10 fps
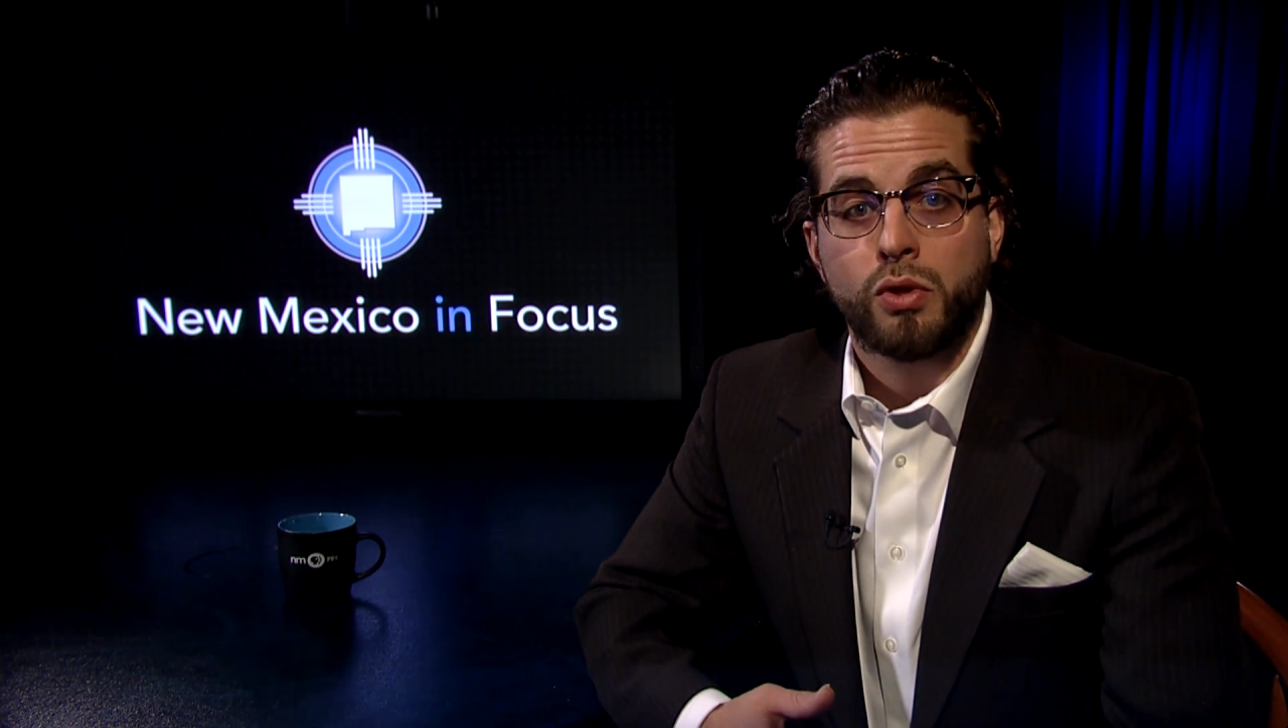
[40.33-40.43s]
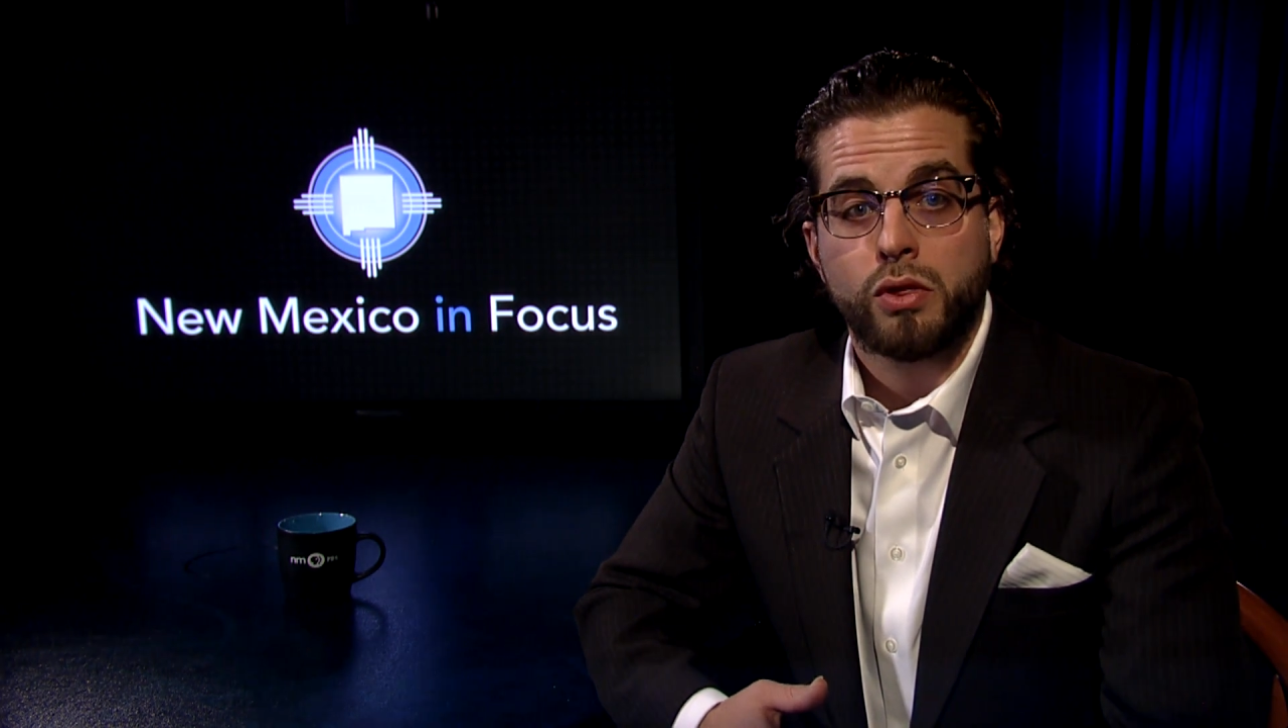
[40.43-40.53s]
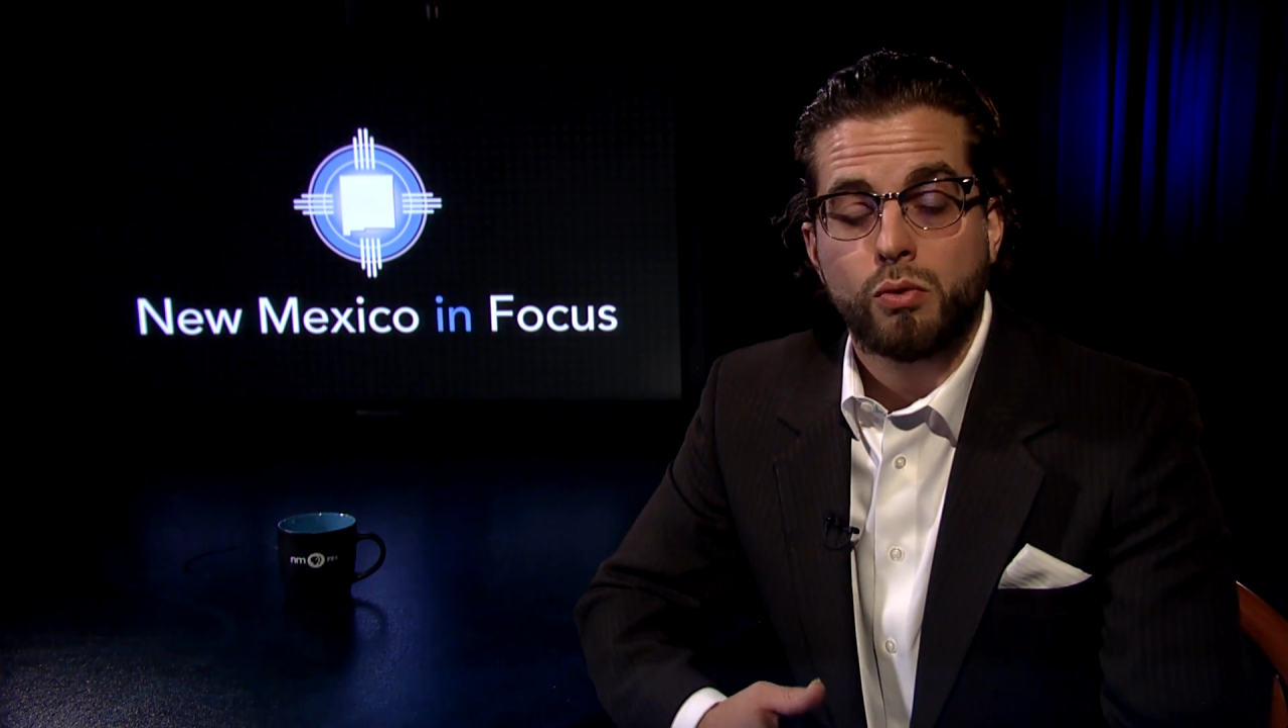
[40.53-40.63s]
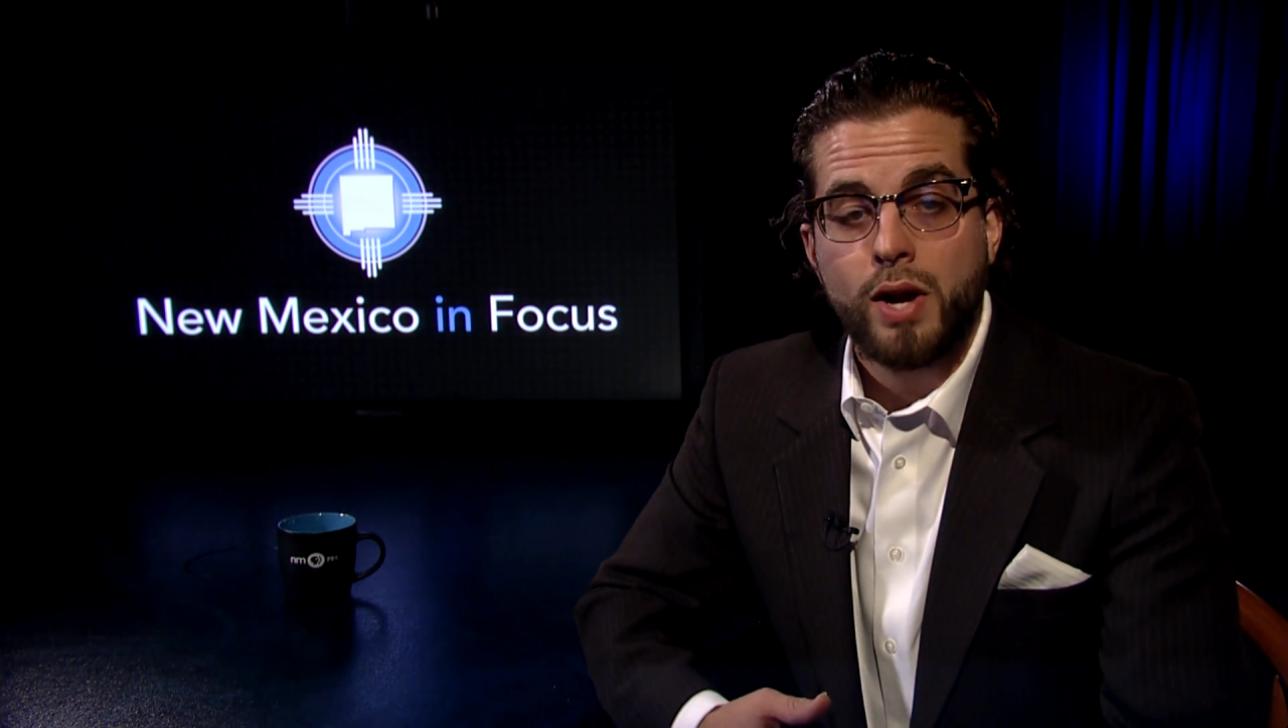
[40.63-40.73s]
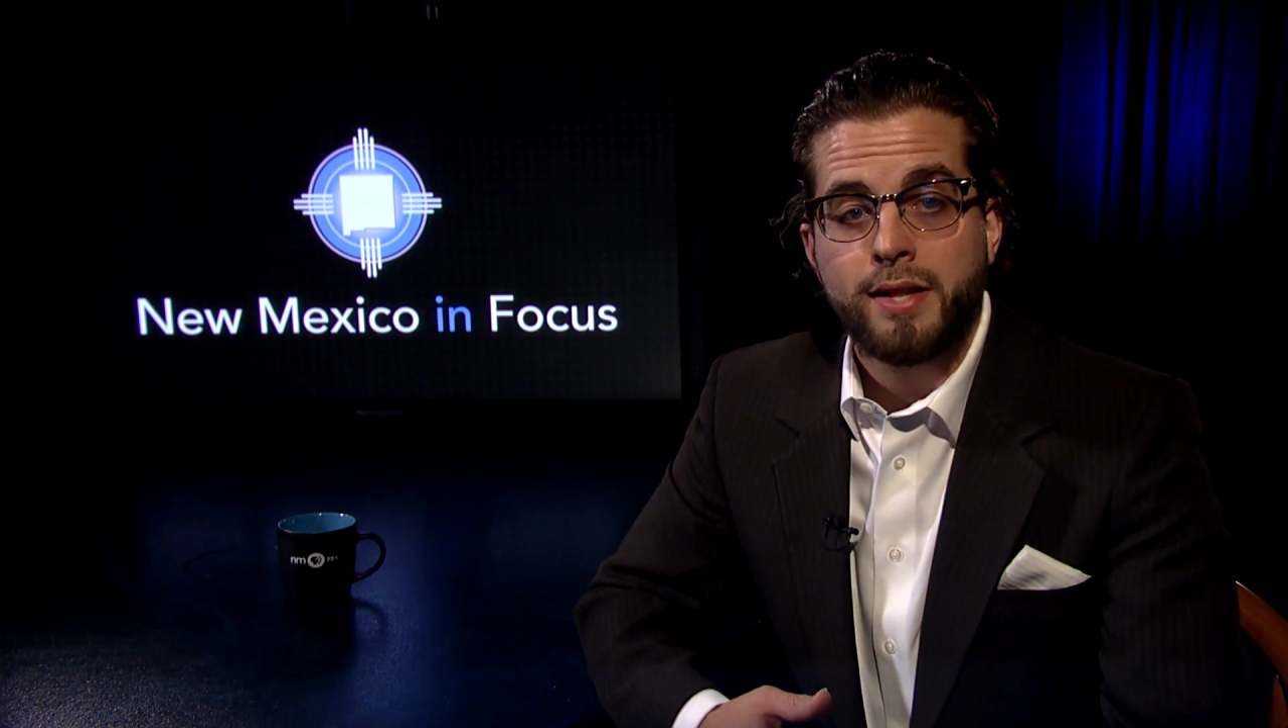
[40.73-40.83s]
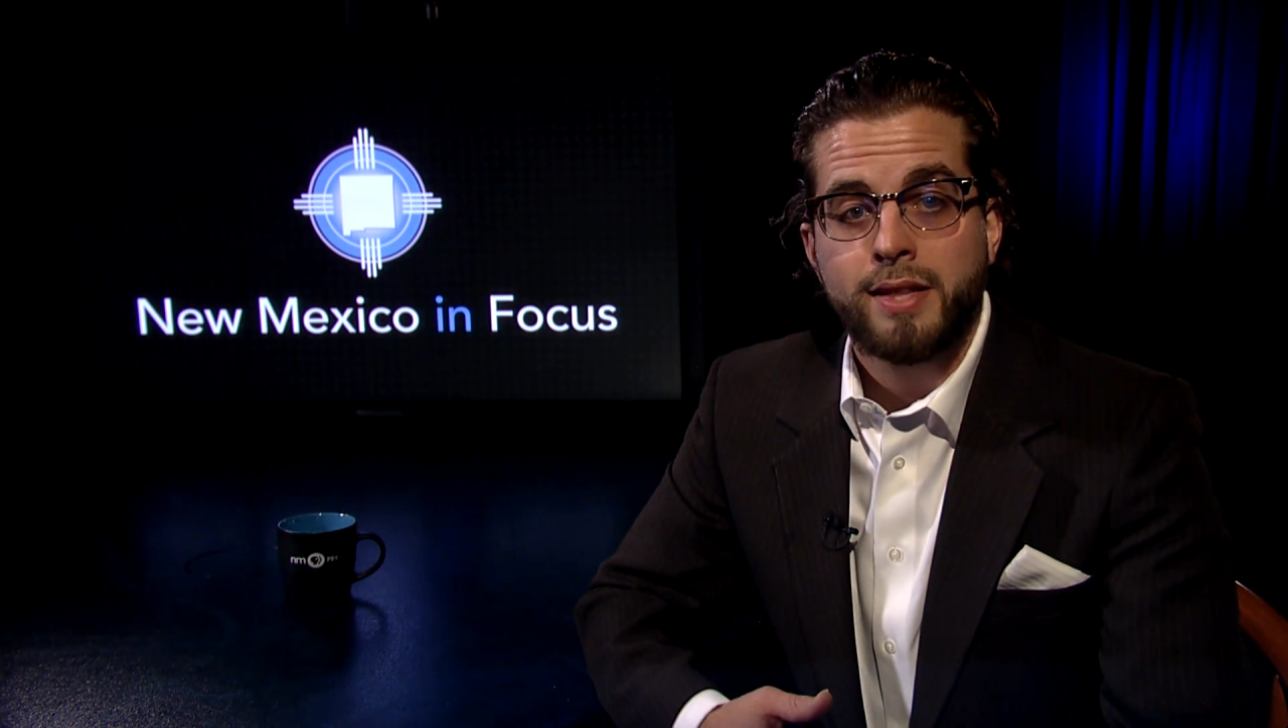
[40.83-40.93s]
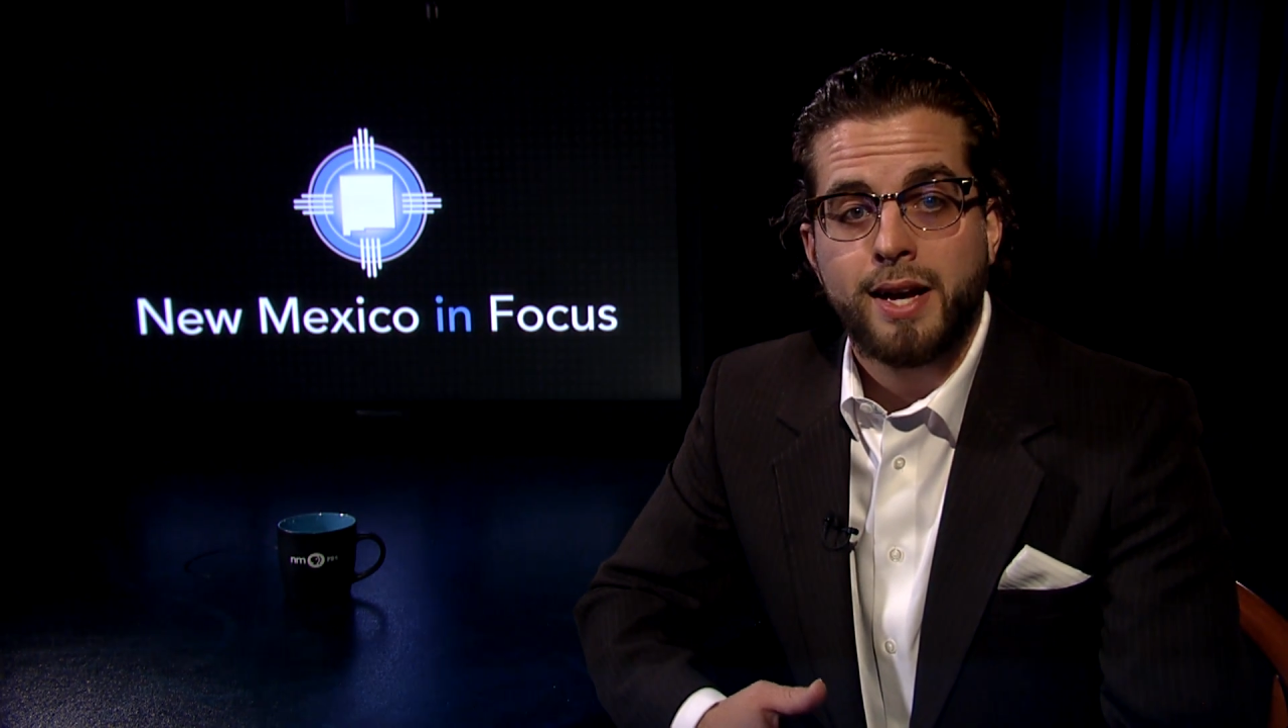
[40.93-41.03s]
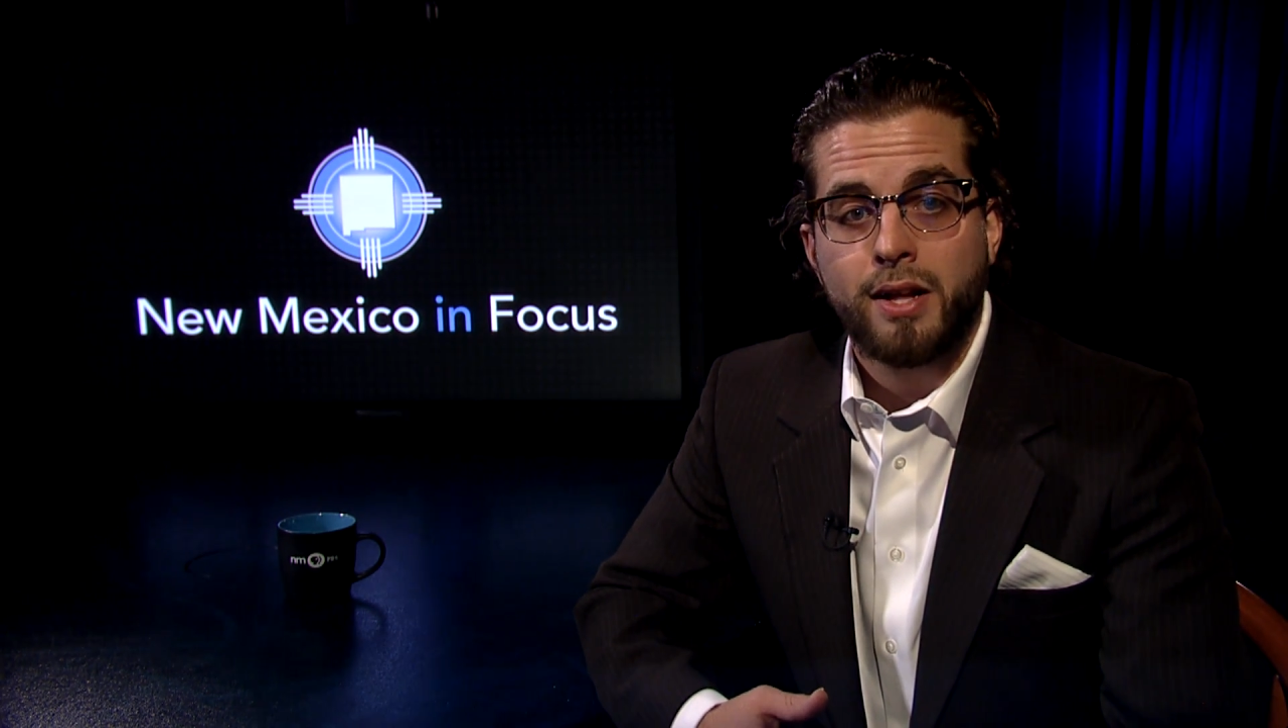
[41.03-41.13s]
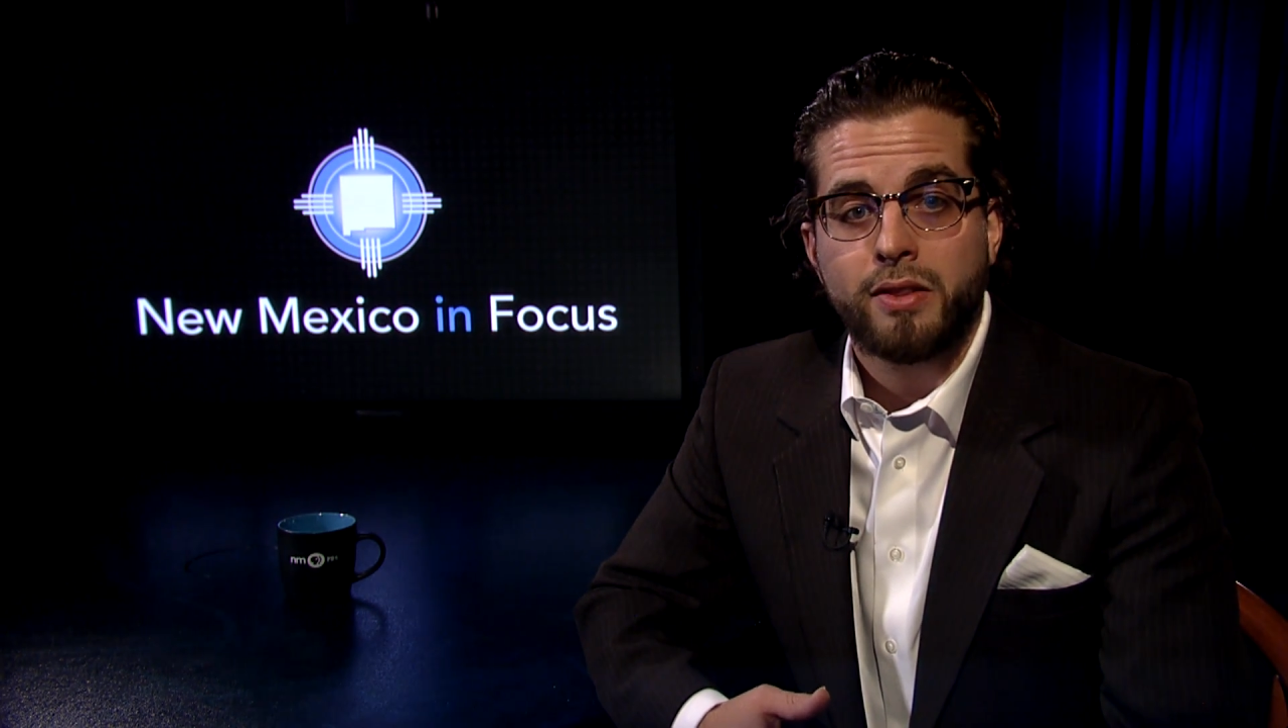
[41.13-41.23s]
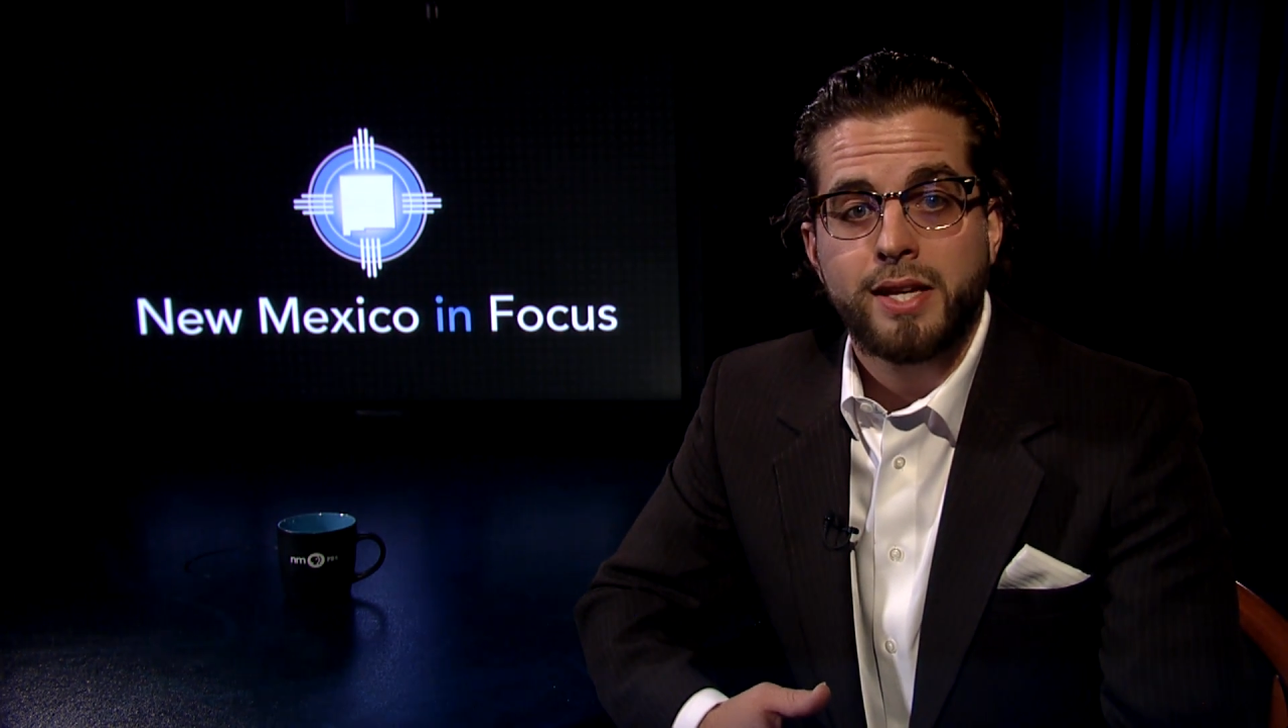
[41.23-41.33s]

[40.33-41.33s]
threaten the health